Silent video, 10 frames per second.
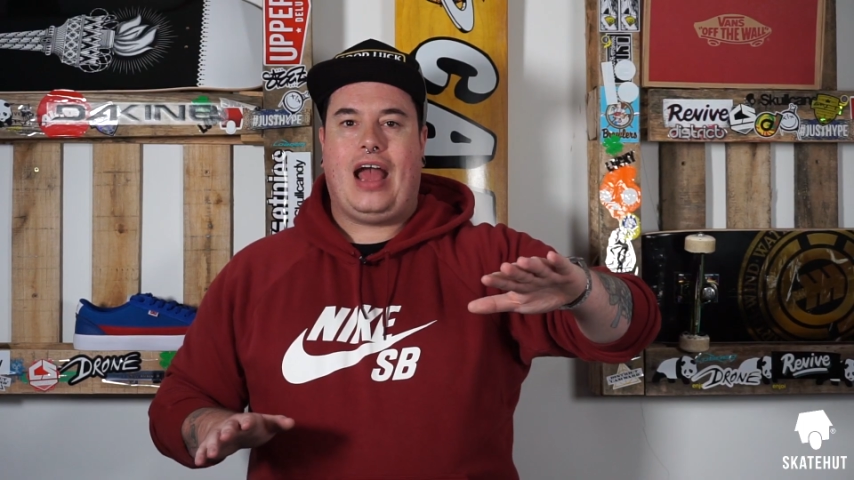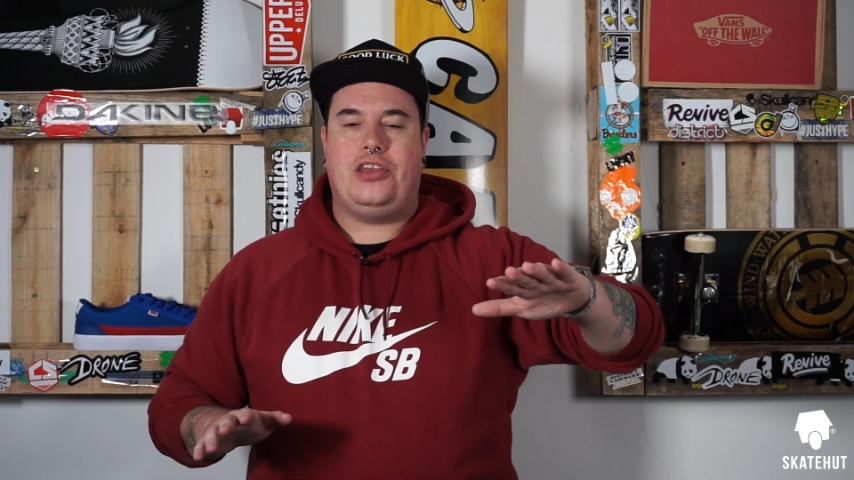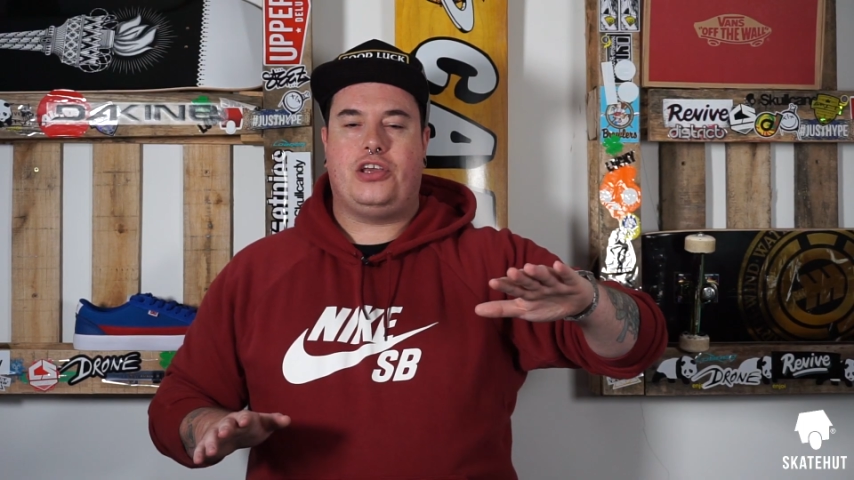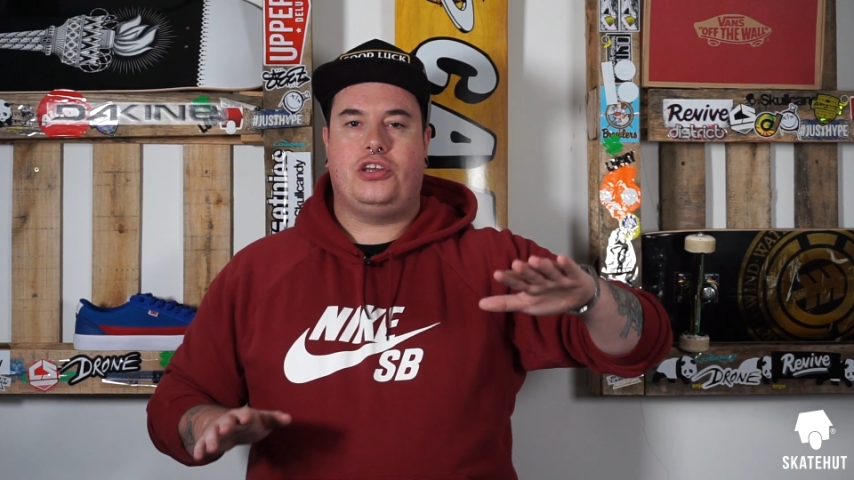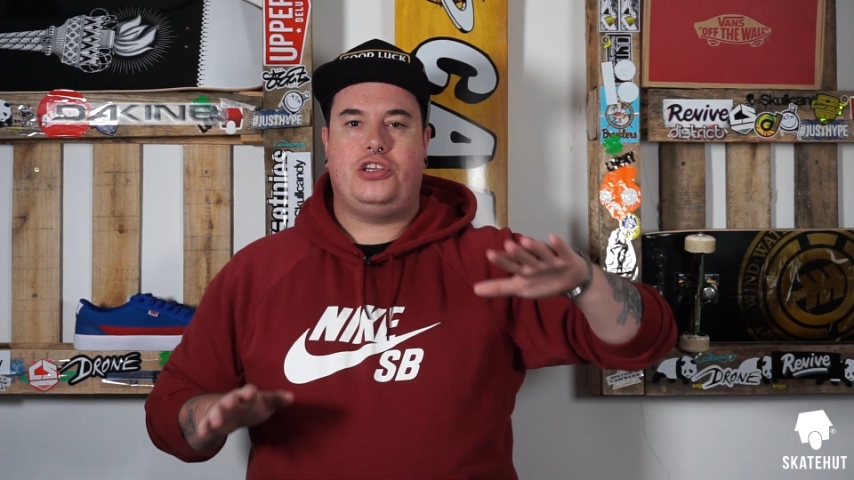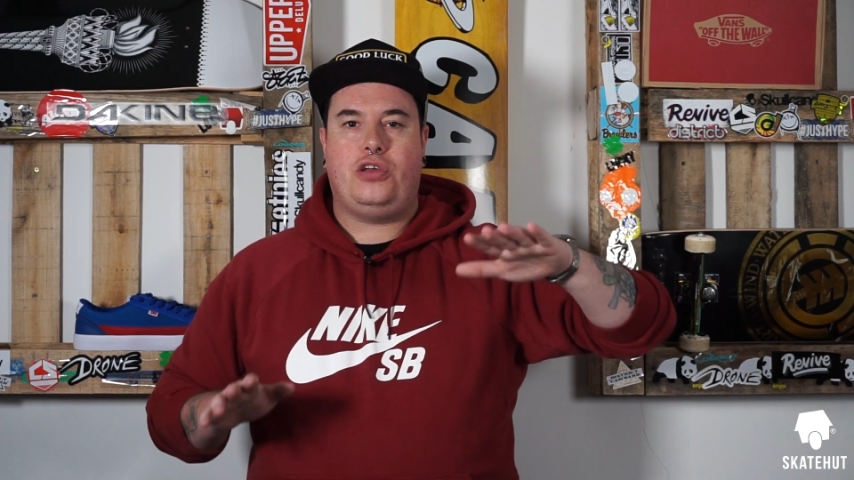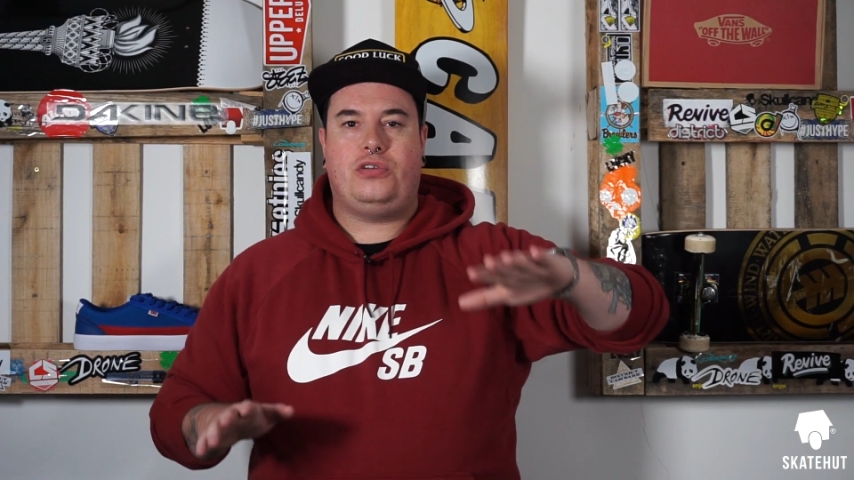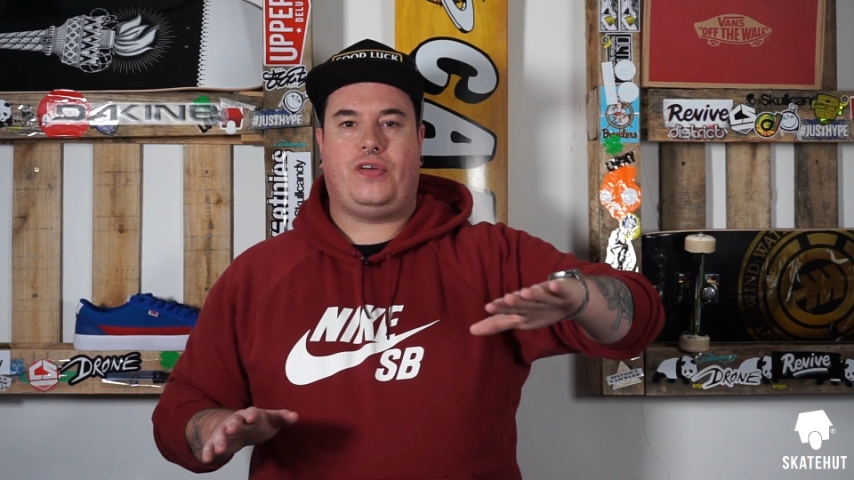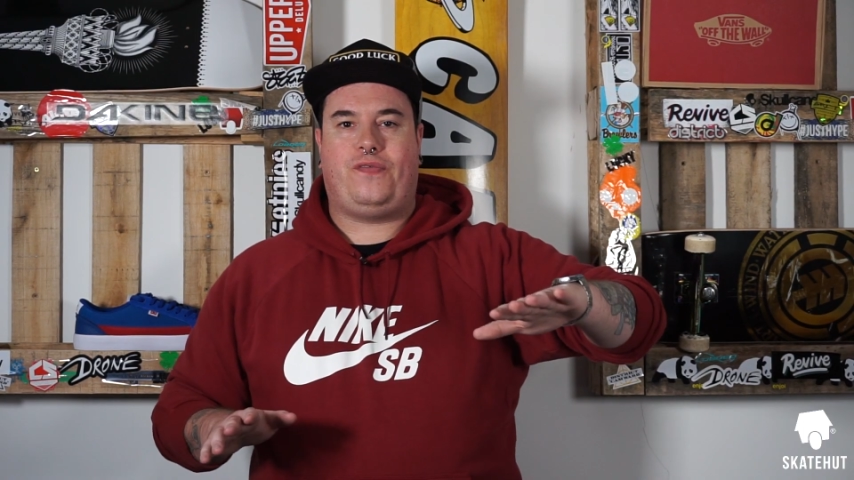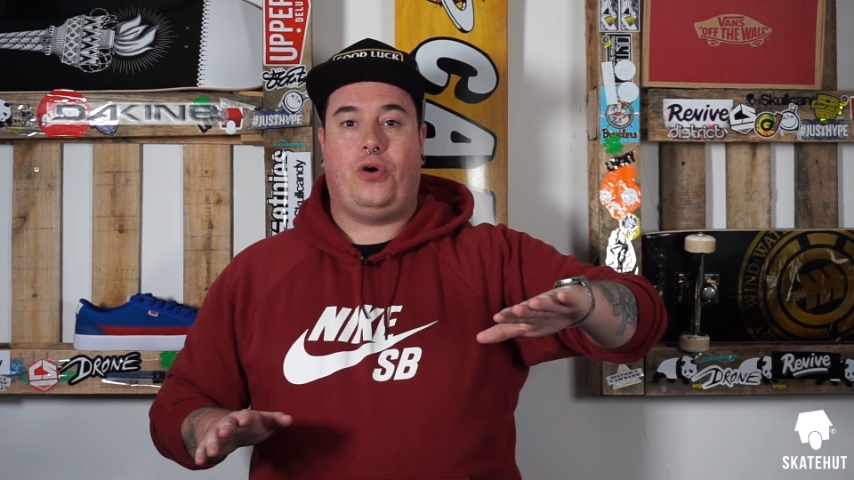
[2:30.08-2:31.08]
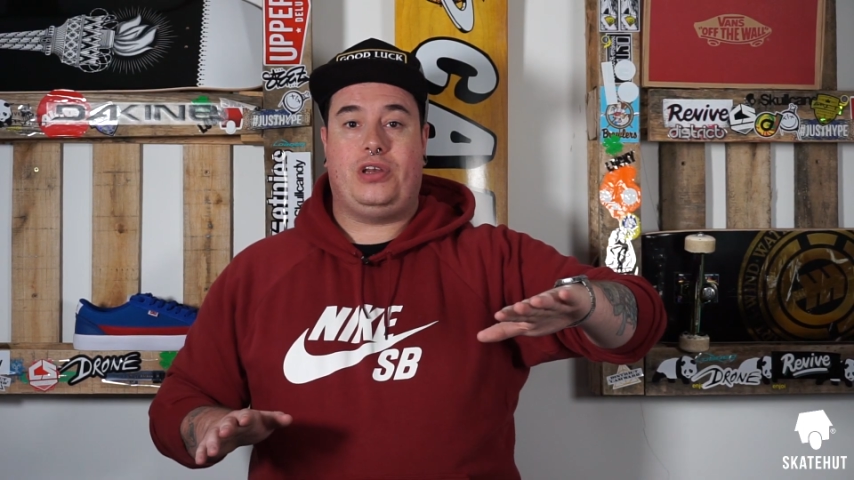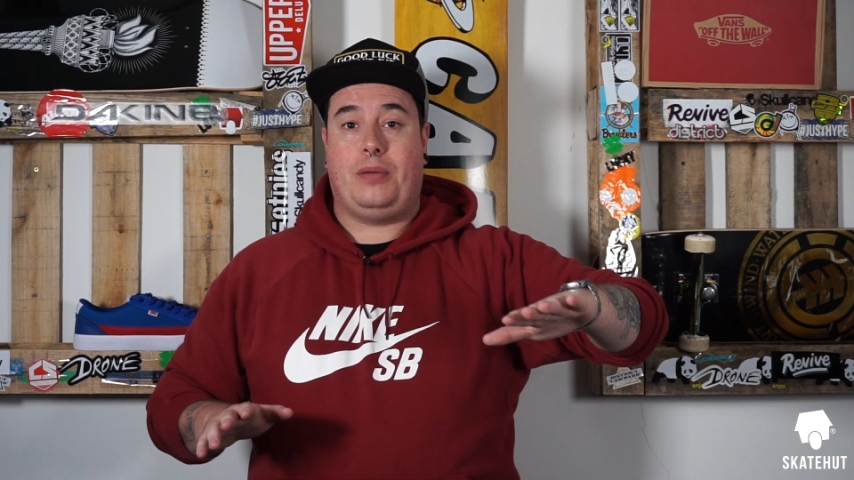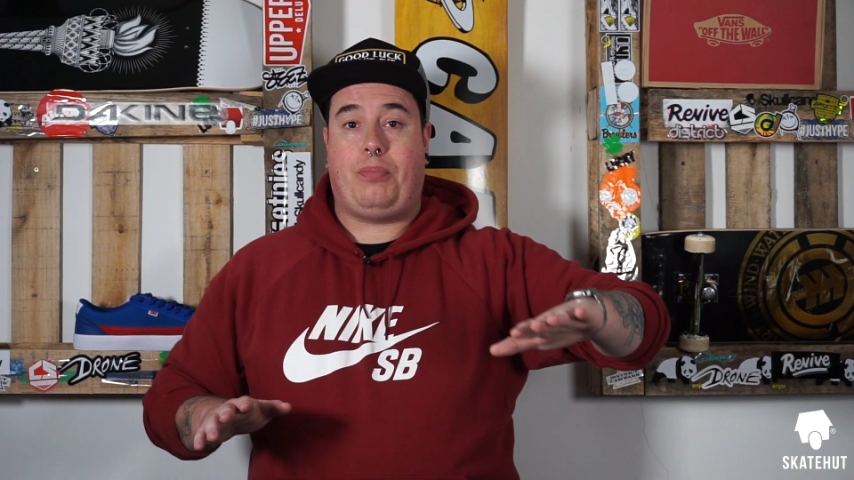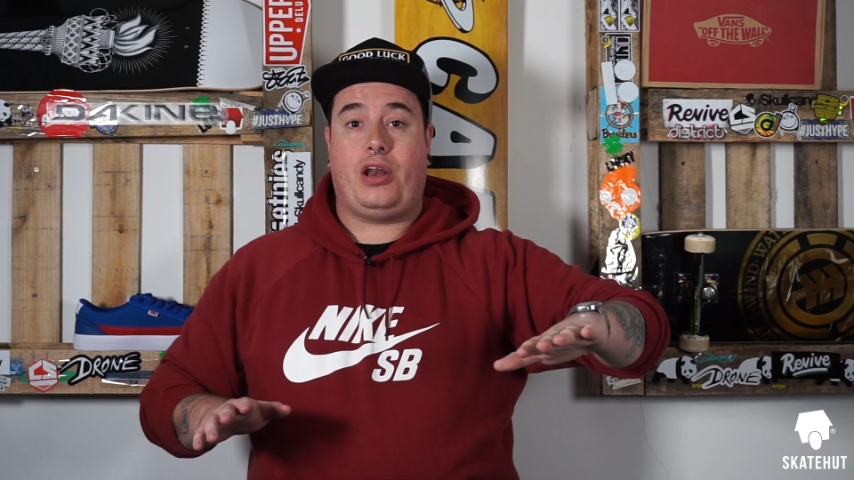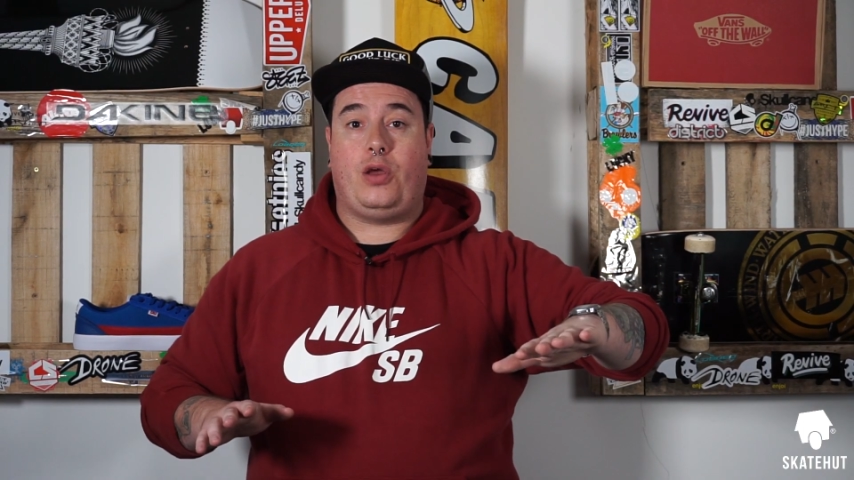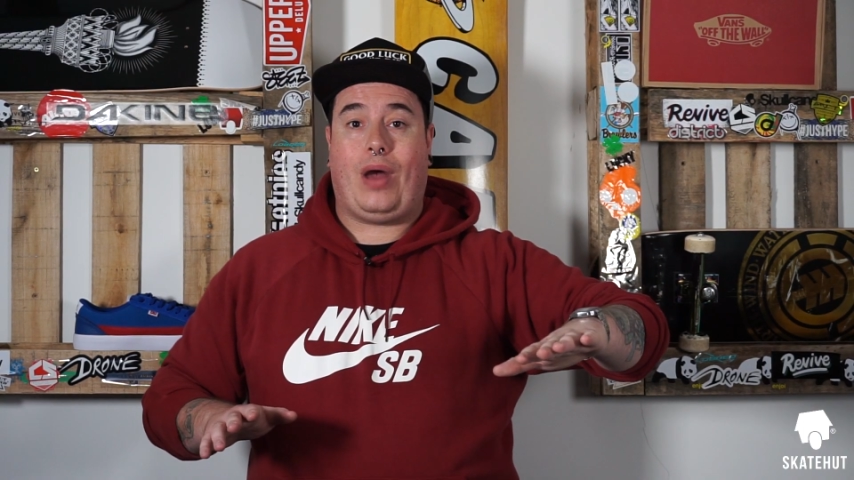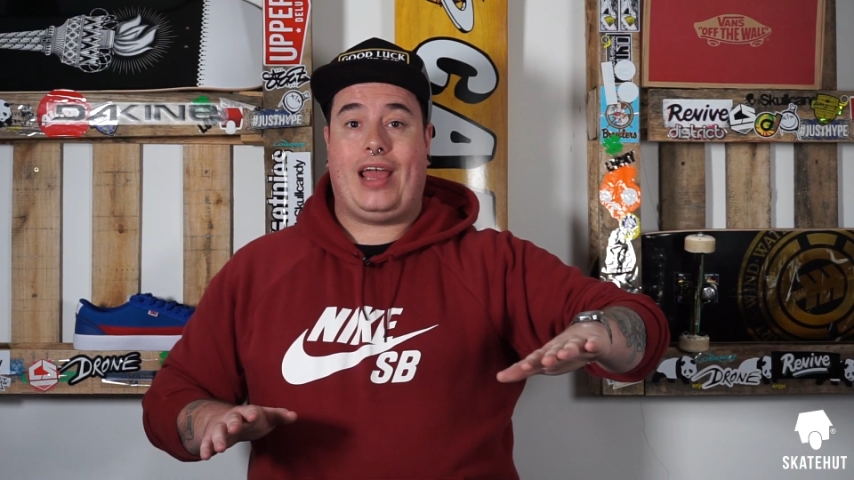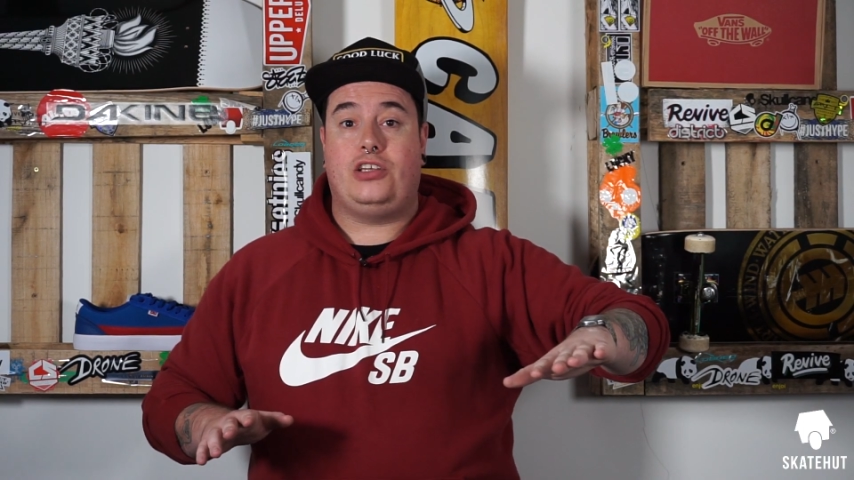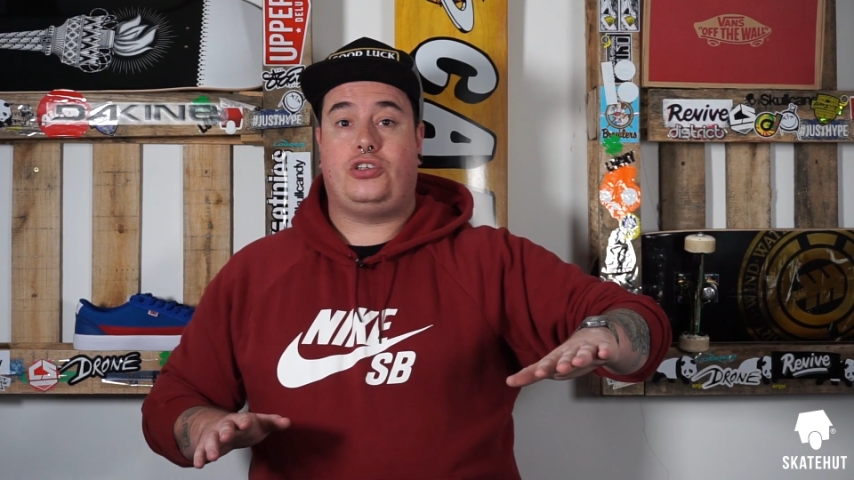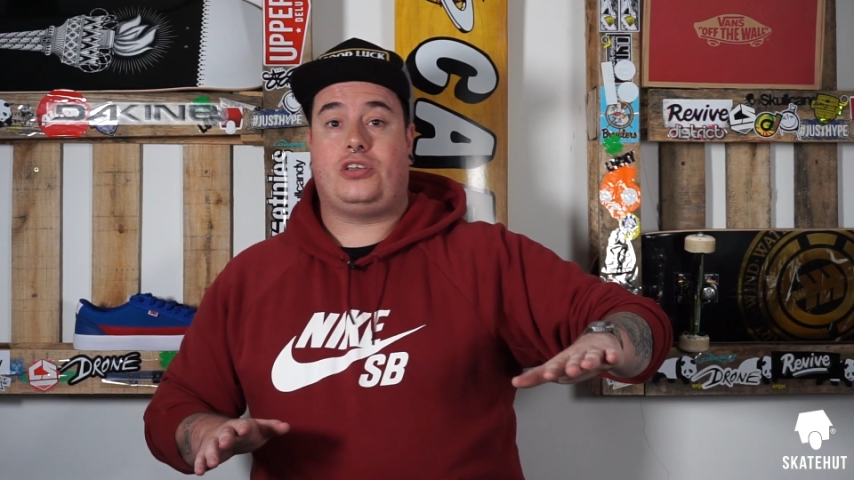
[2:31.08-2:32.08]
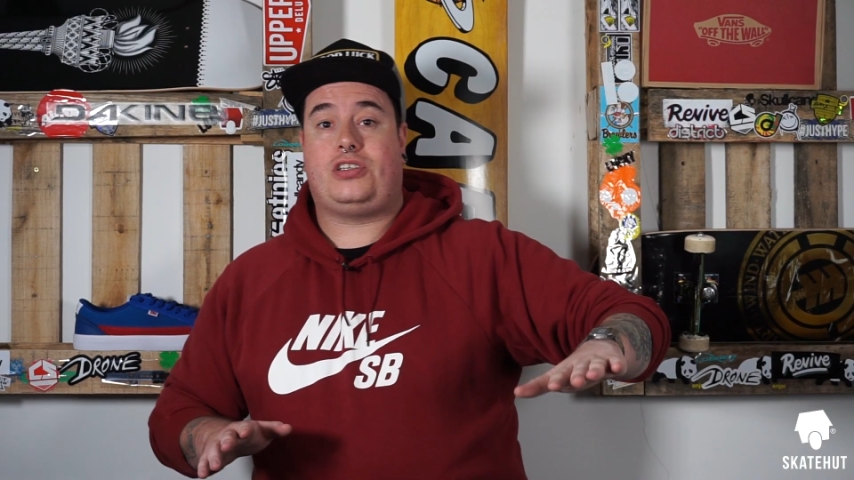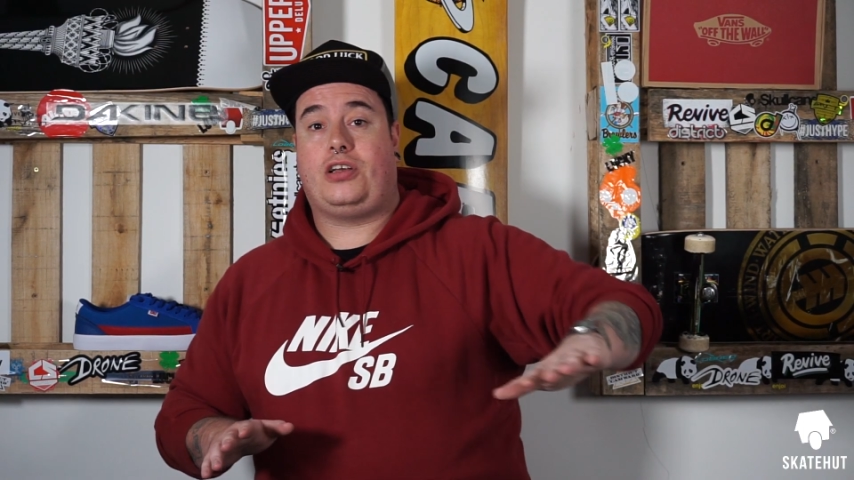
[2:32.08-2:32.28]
and you can use your foot and your body weight just